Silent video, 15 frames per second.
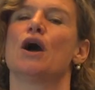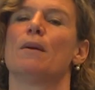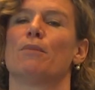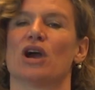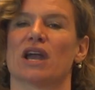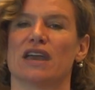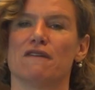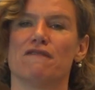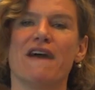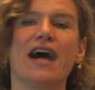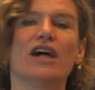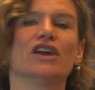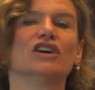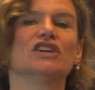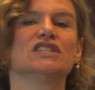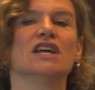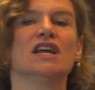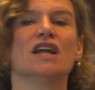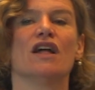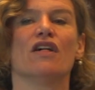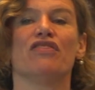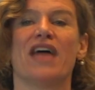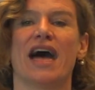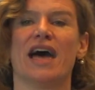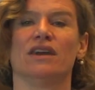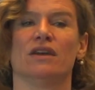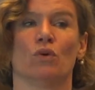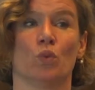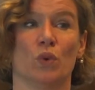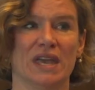market failures, then
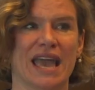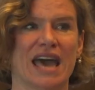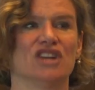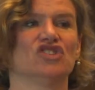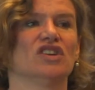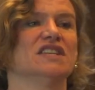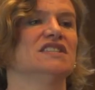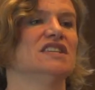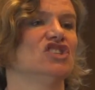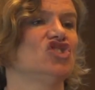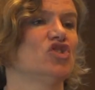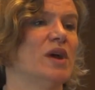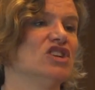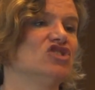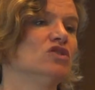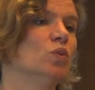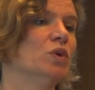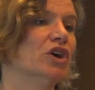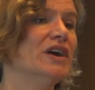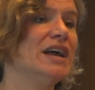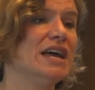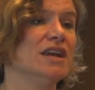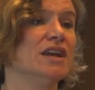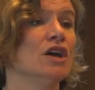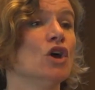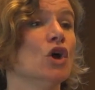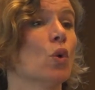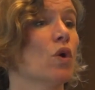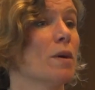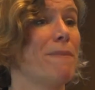we get into the situation we're in
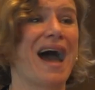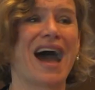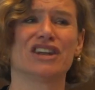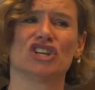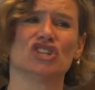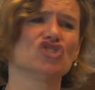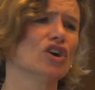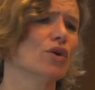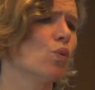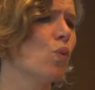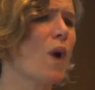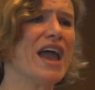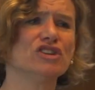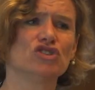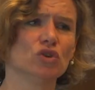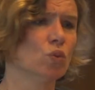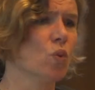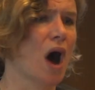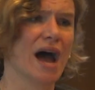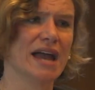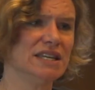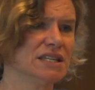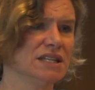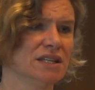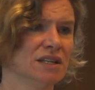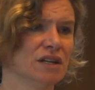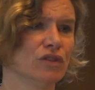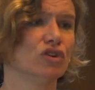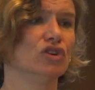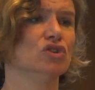where patents are way too wide.
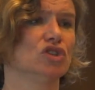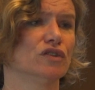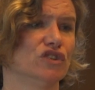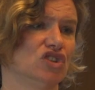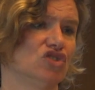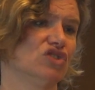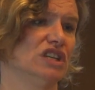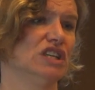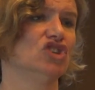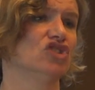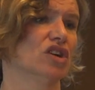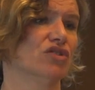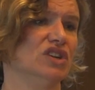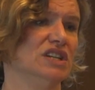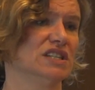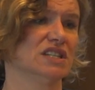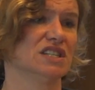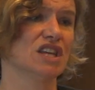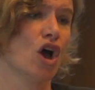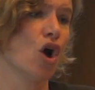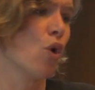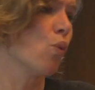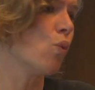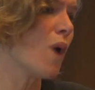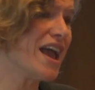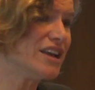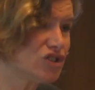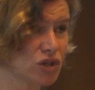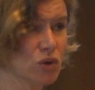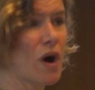They're used for strategic reasons, way
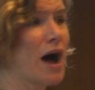too